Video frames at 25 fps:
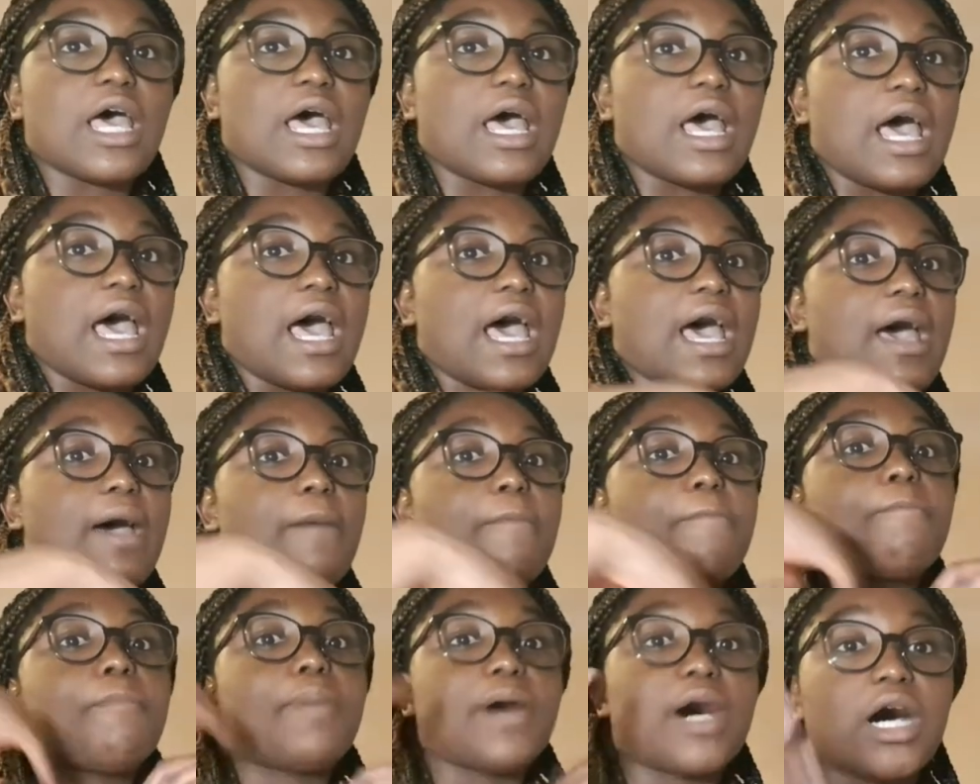
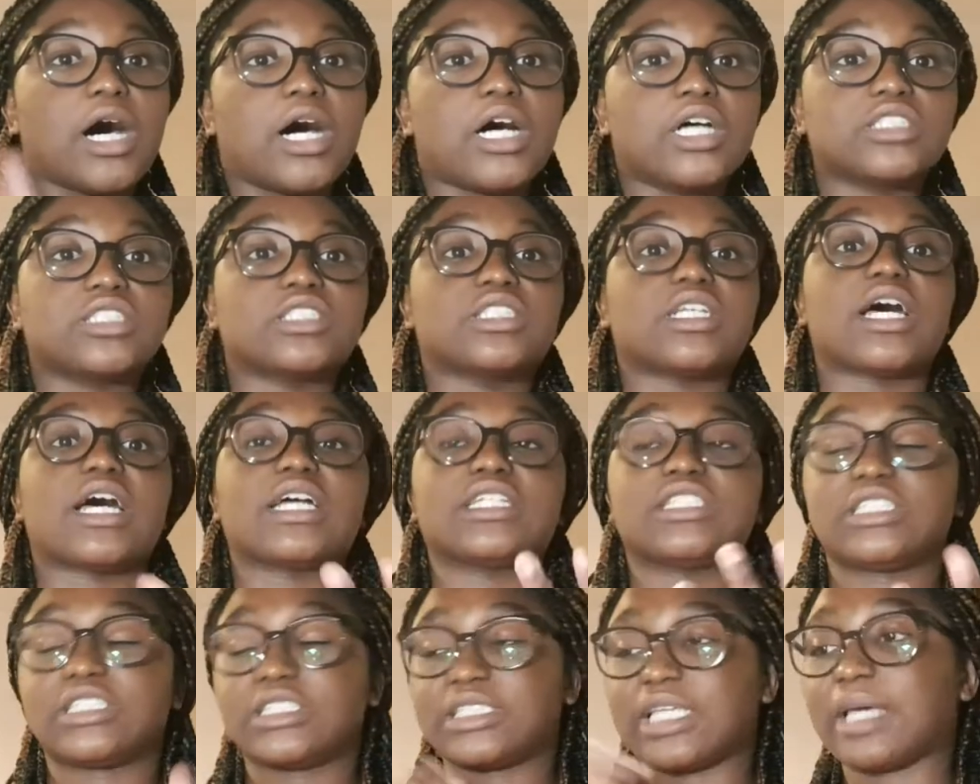but at
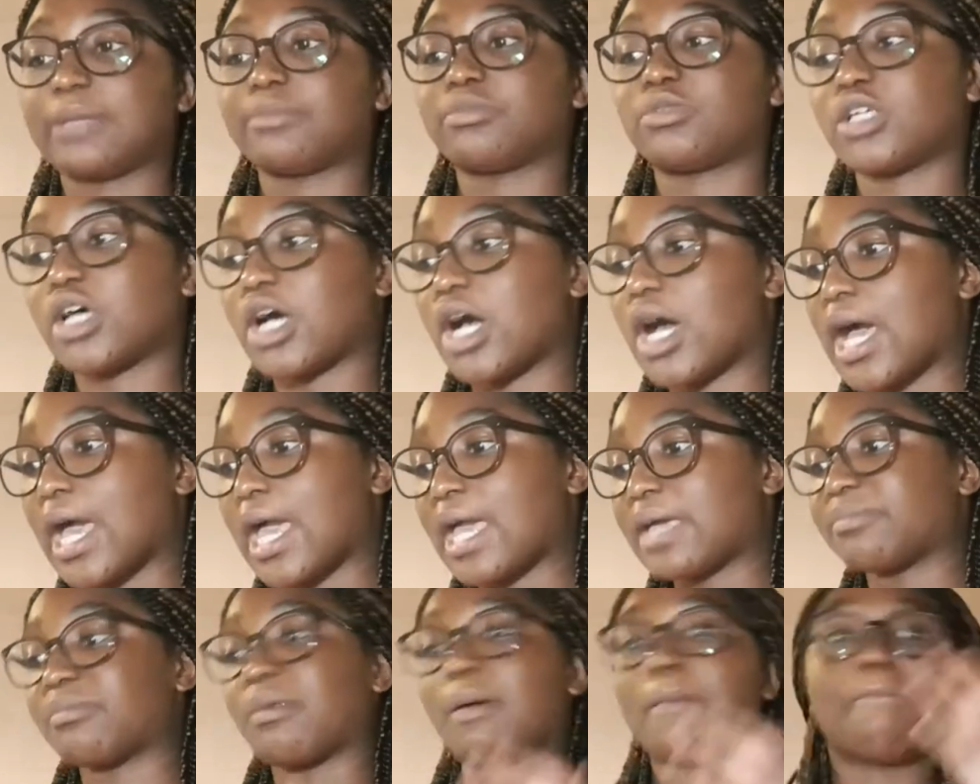the same
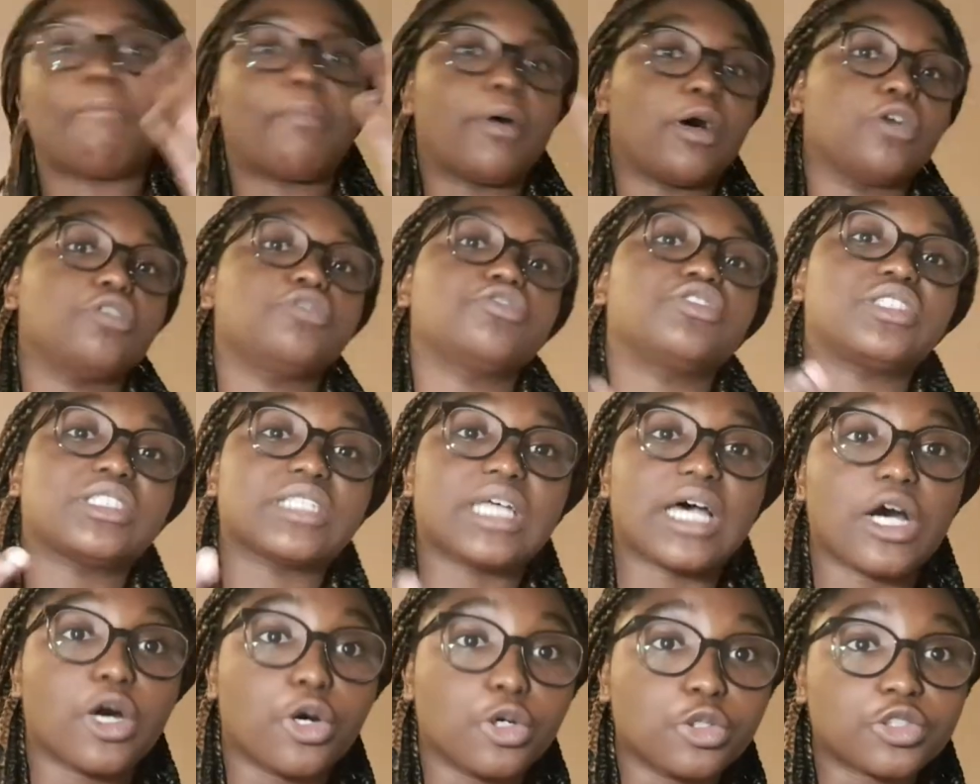time, both
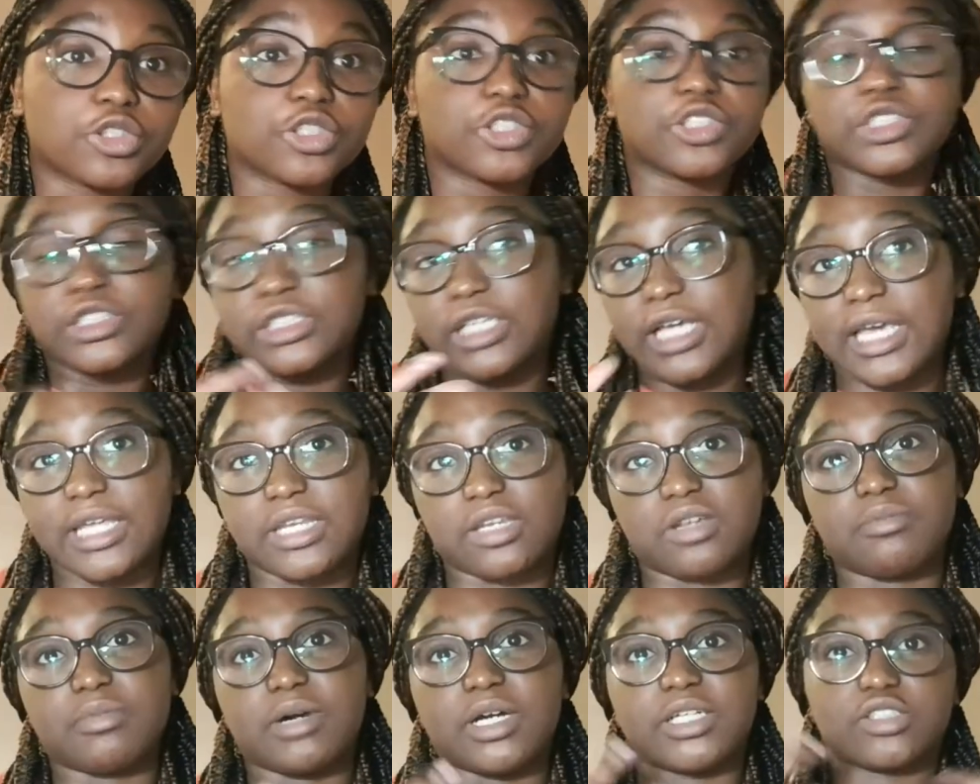cells contain
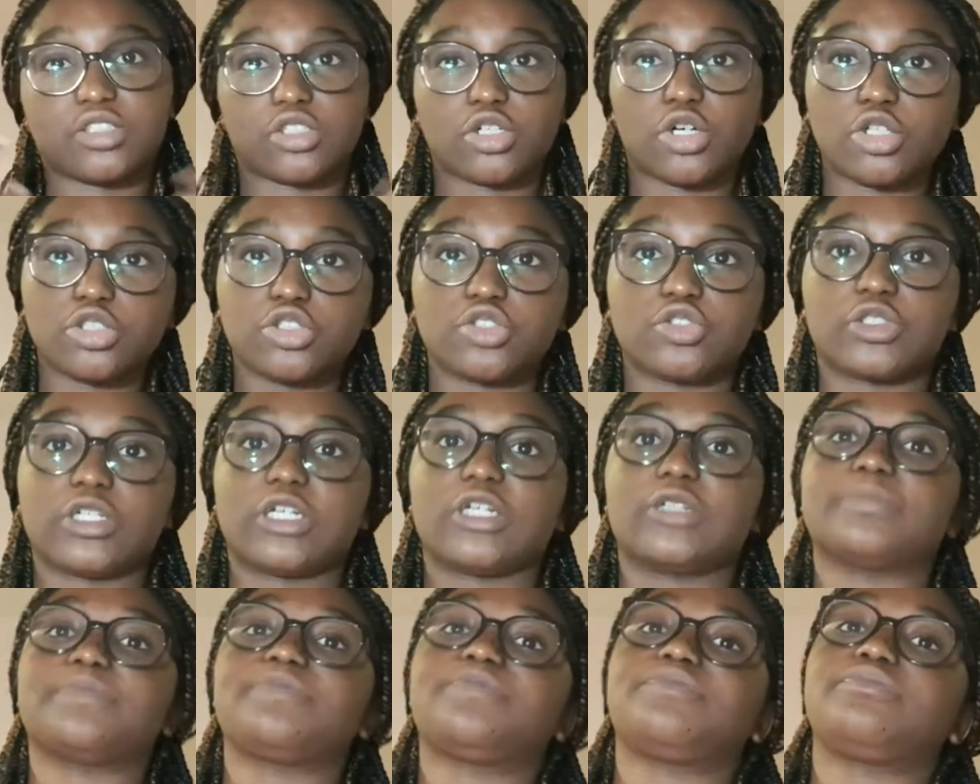a
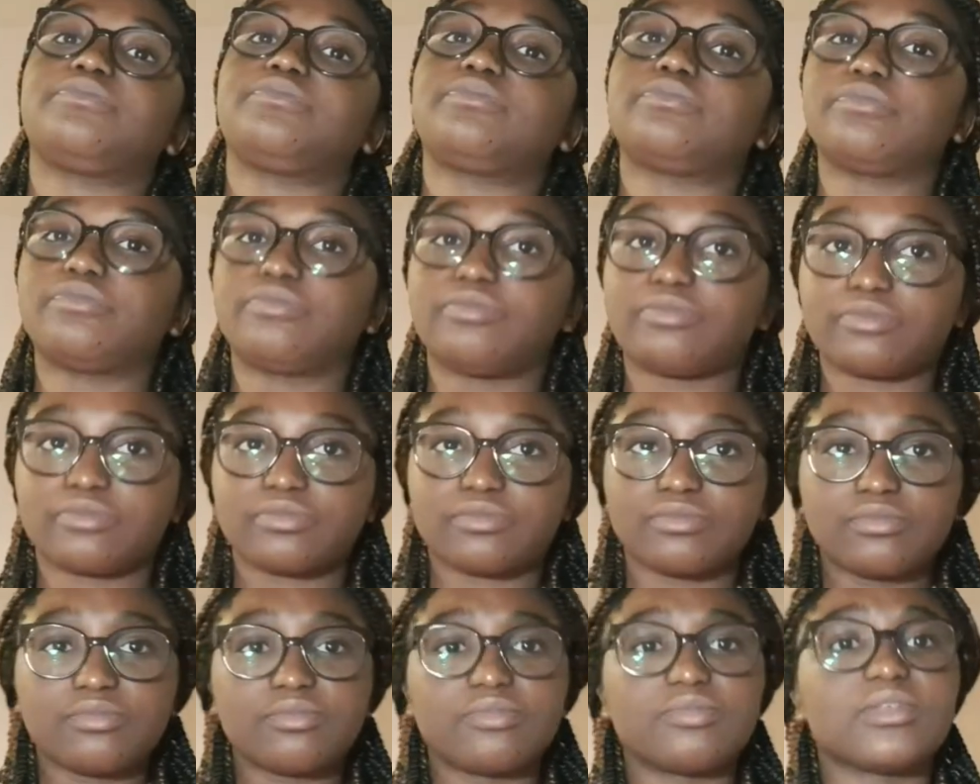mitochondria.
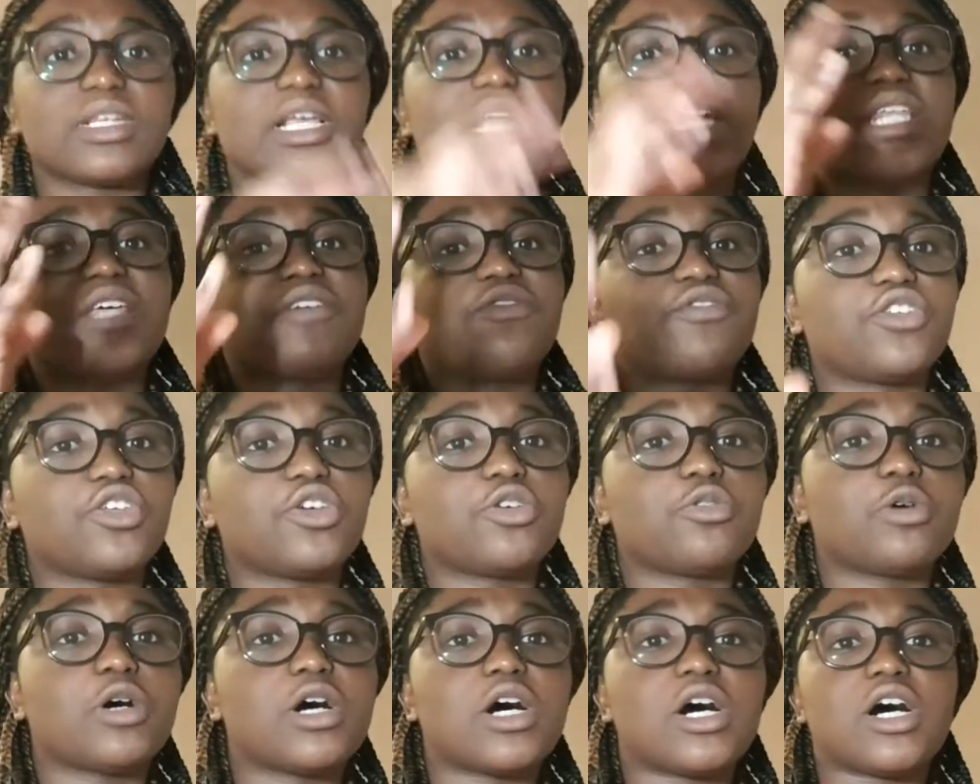And if
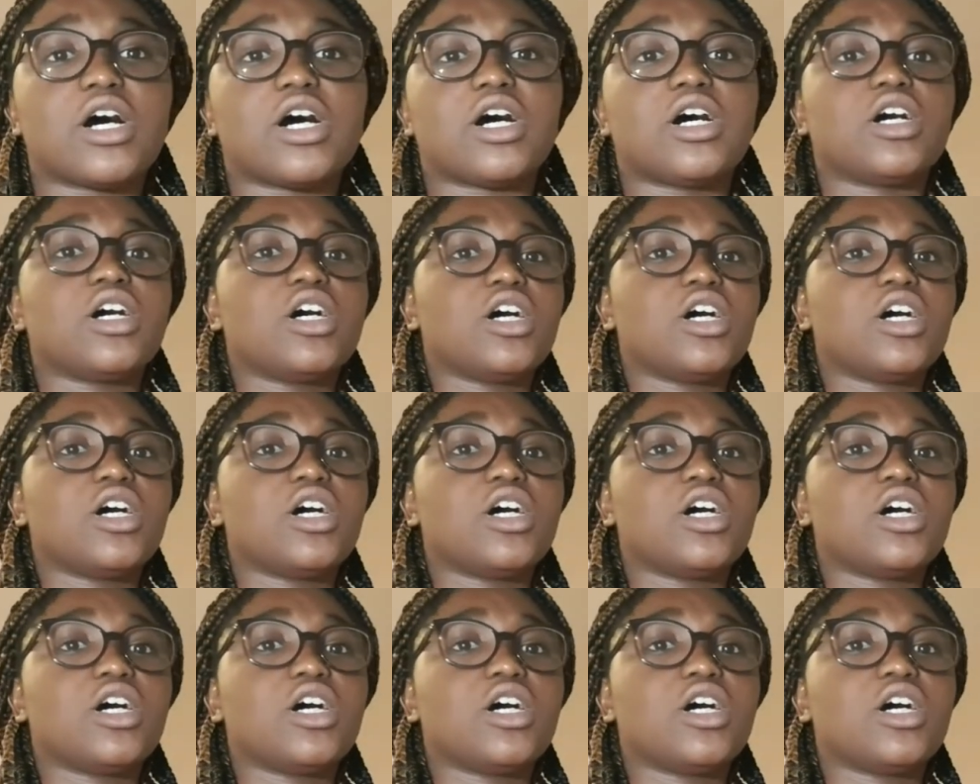you are